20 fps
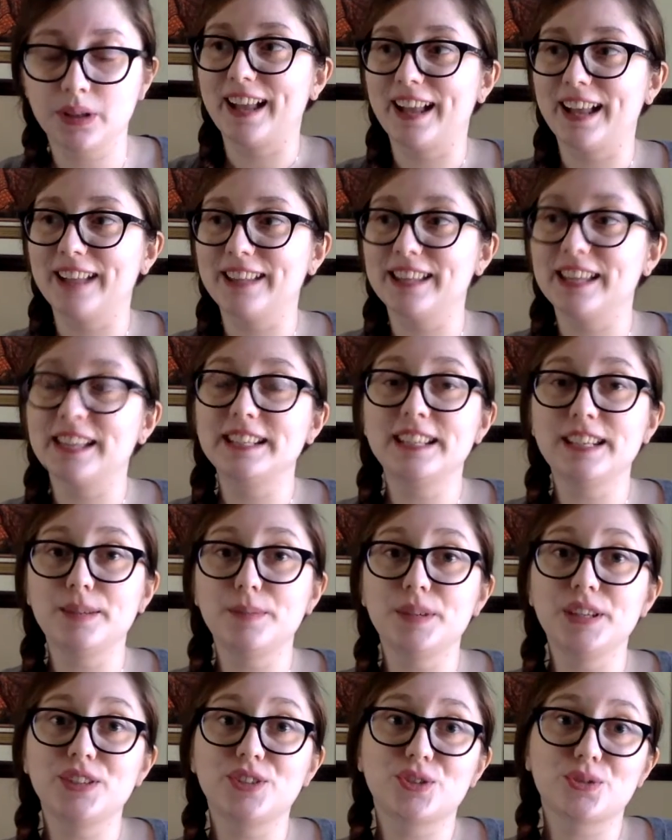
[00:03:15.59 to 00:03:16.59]
And then he
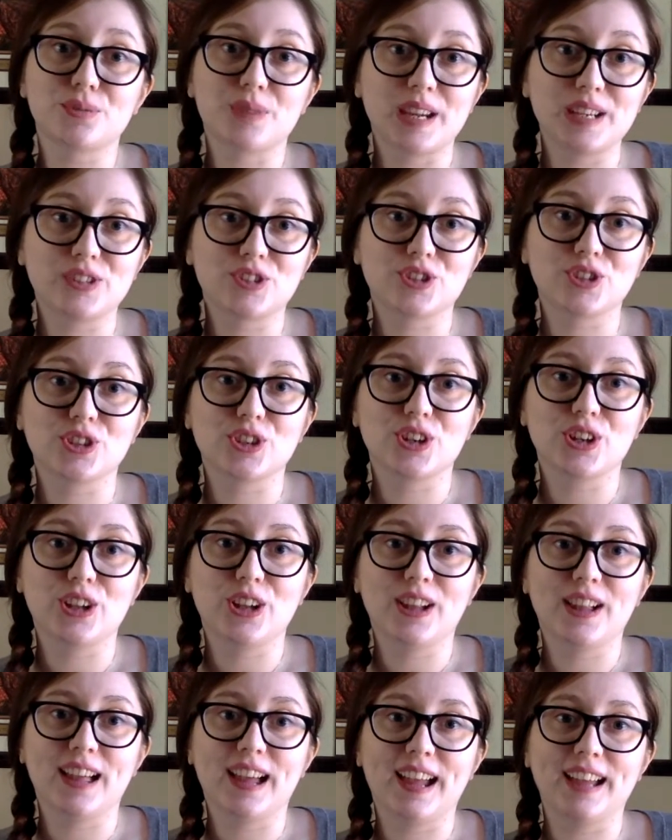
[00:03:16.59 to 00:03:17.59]
meets
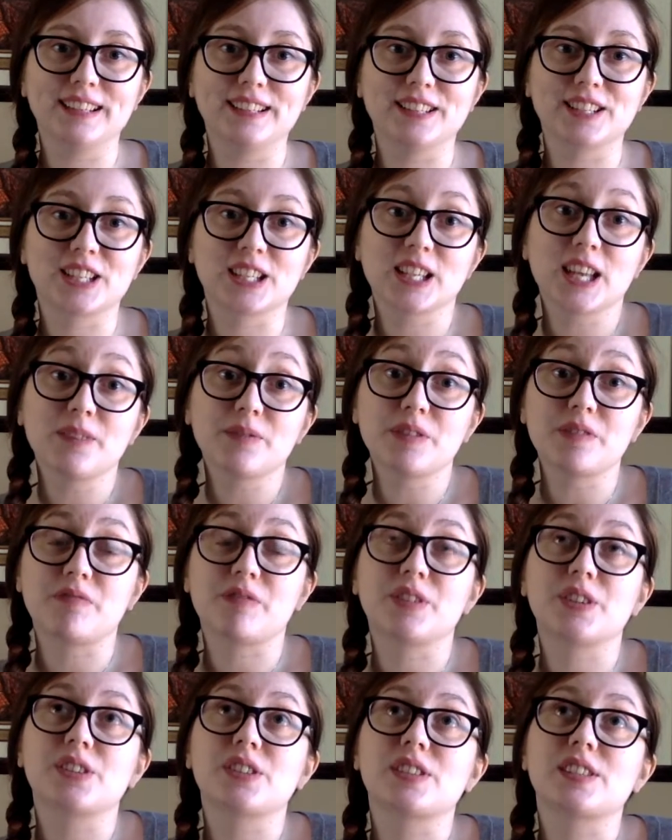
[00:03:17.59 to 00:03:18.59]
Rachel, and it's love at
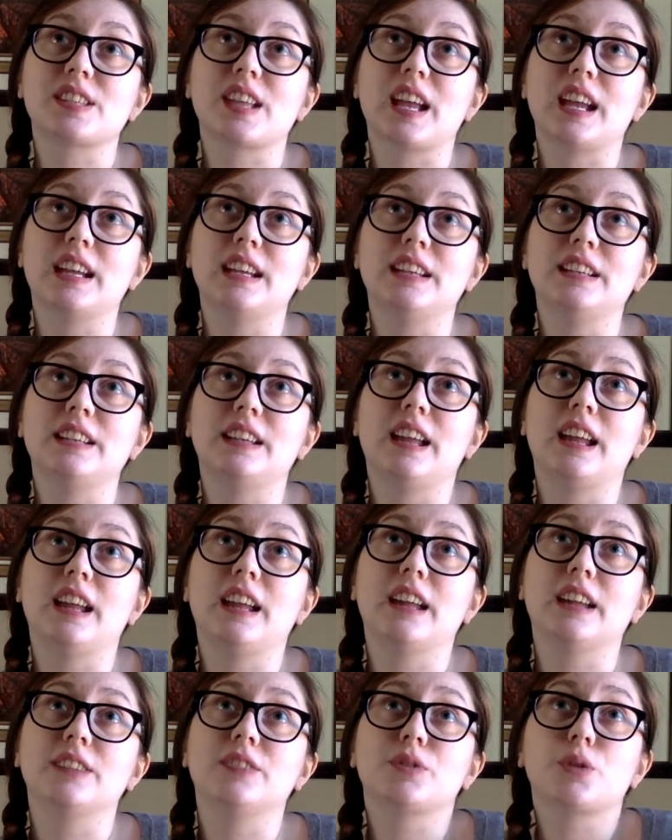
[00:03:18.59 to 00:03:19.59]
first sight,
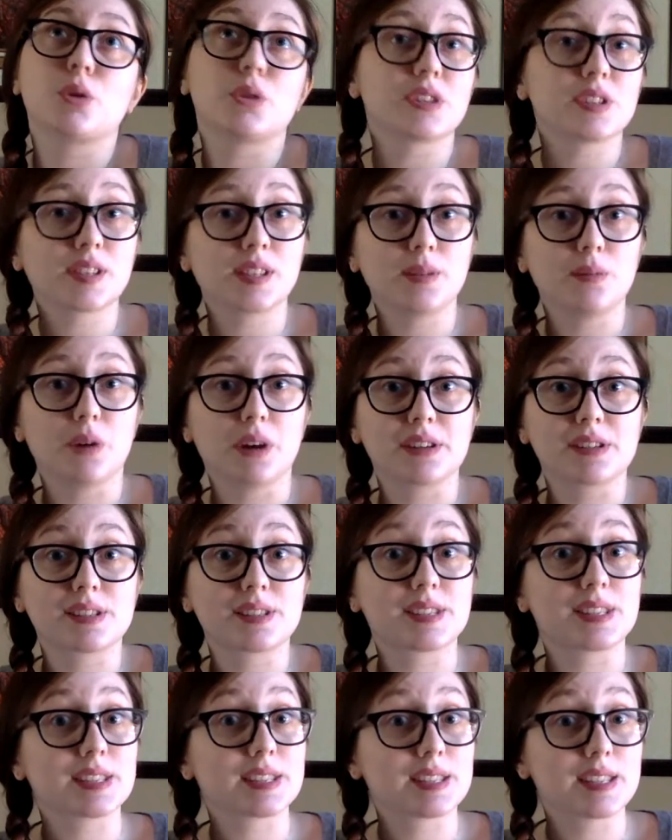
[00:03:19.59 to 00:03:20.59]
and of course he wants
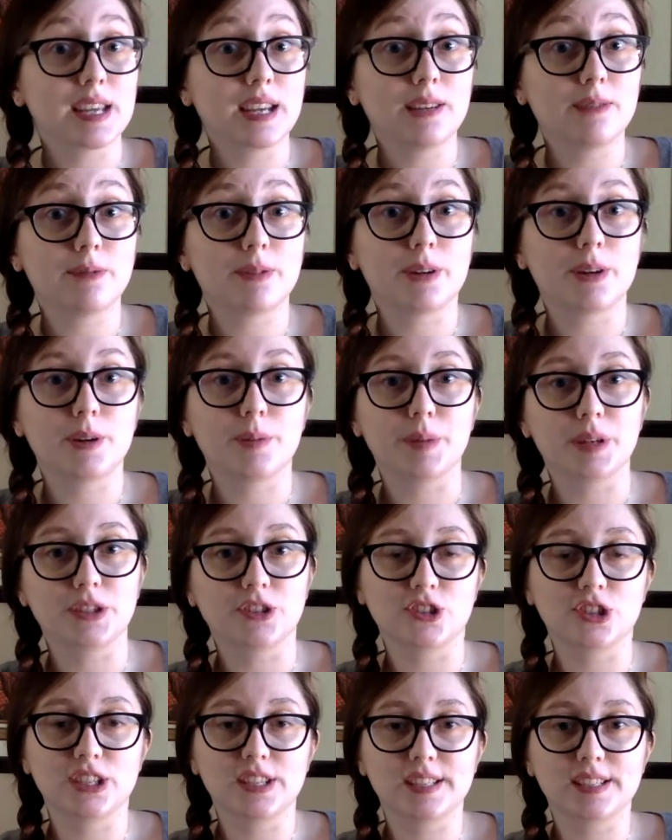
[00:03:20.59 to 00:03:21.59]
to save her, but
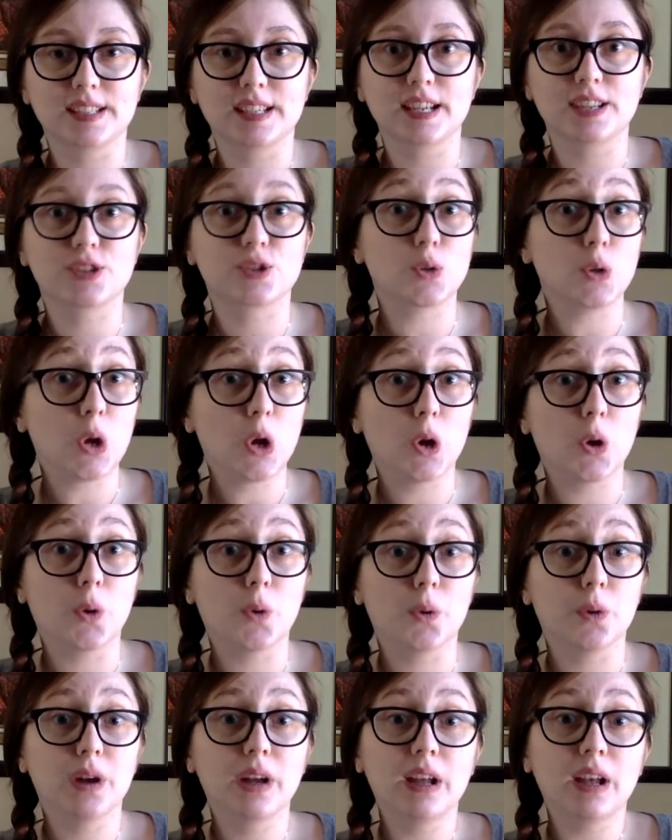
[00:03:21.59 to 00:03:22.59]
she says no.